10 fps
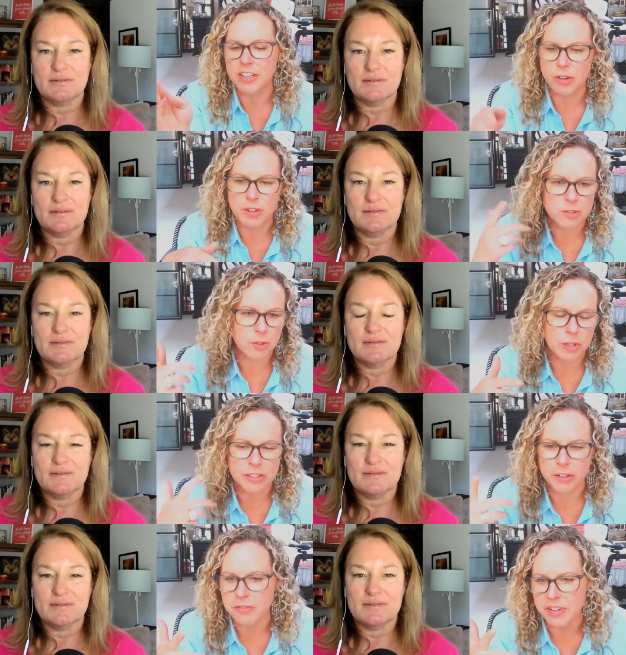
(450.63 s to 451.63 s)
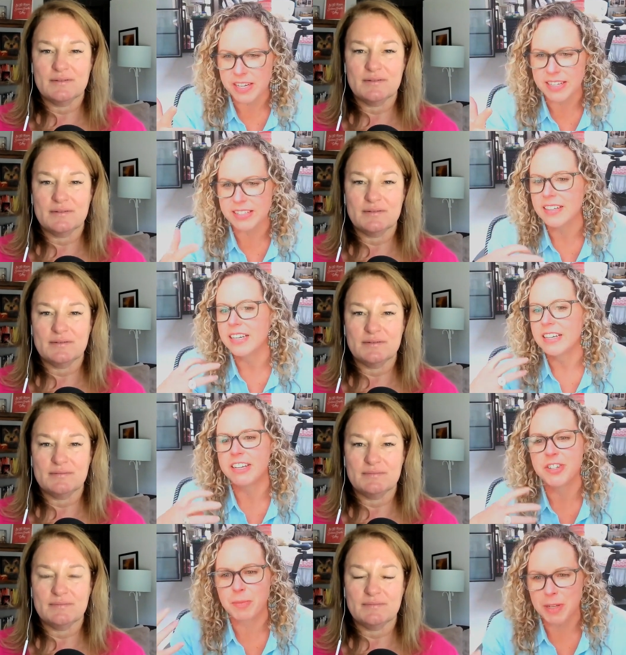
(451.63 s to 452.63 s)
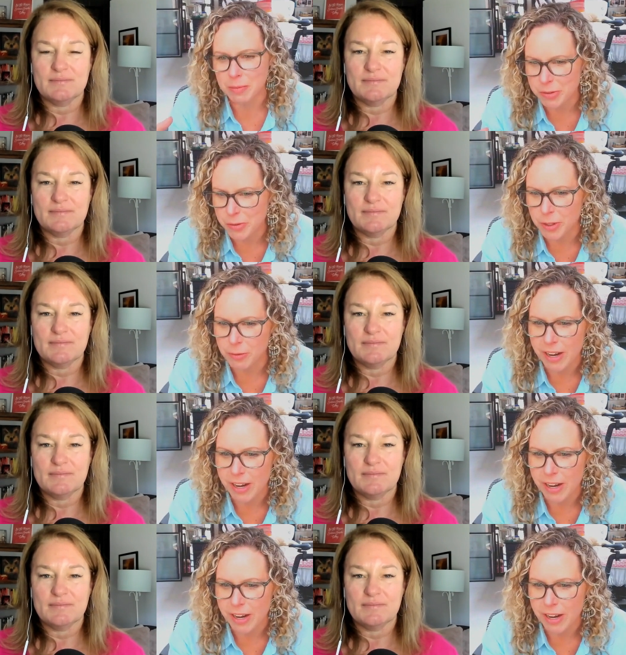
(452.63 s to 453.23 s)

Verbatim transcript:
Speaker 1: you know they're scrolling their feed, they should be able to sort of